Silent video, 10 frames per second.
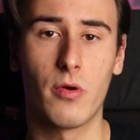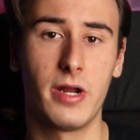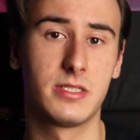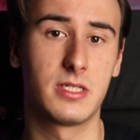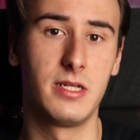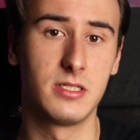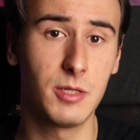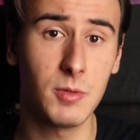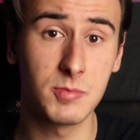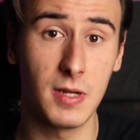whereas in
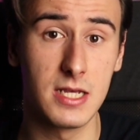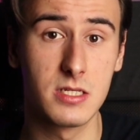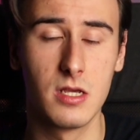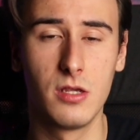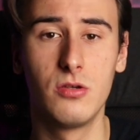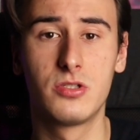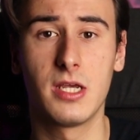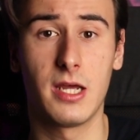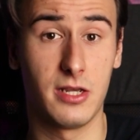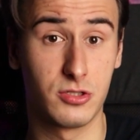C++,
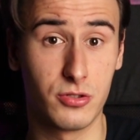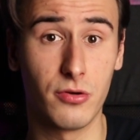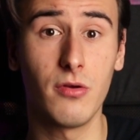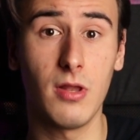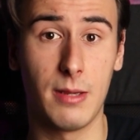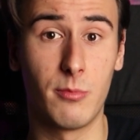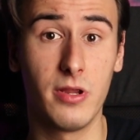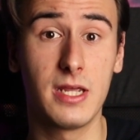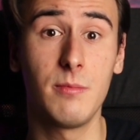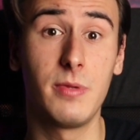using an external
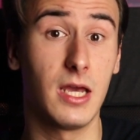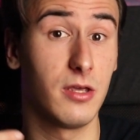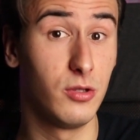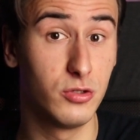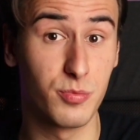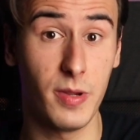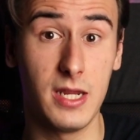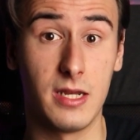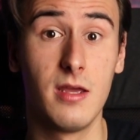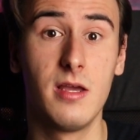library can be a huge
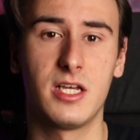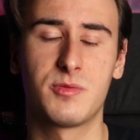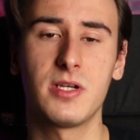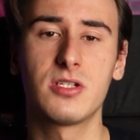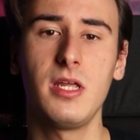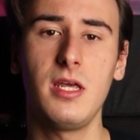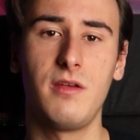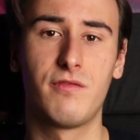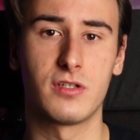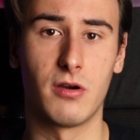pain, especially
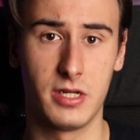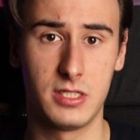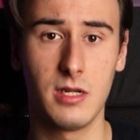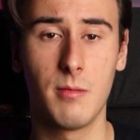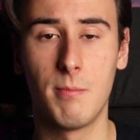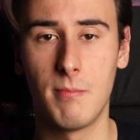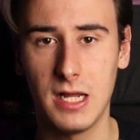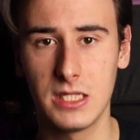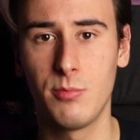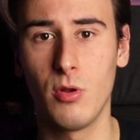if targeting
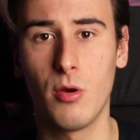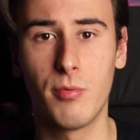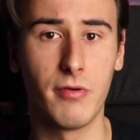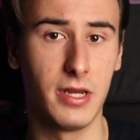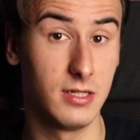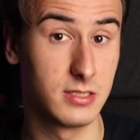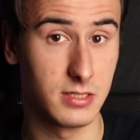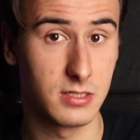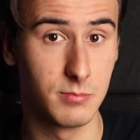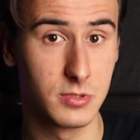multiple operating
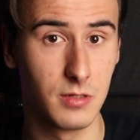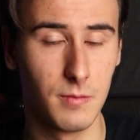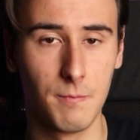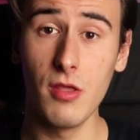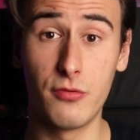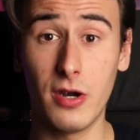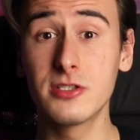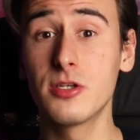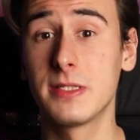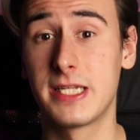systems. There
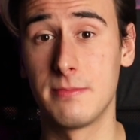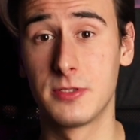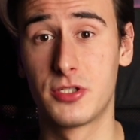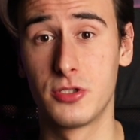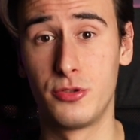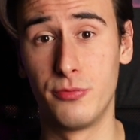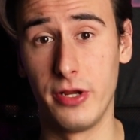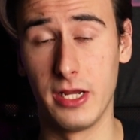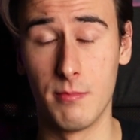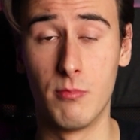are some attempts to
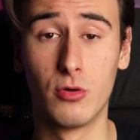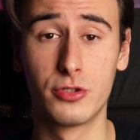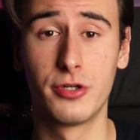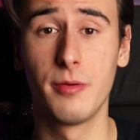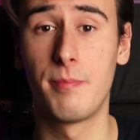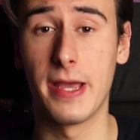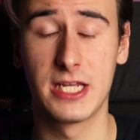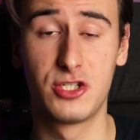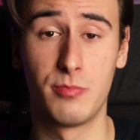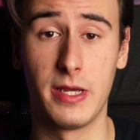bring modern
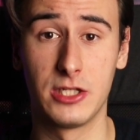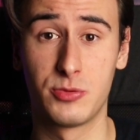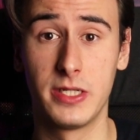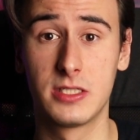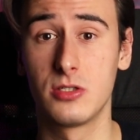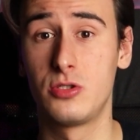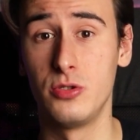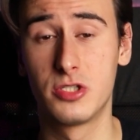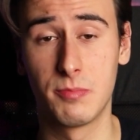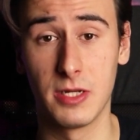package management
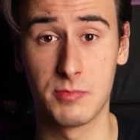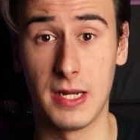to C++,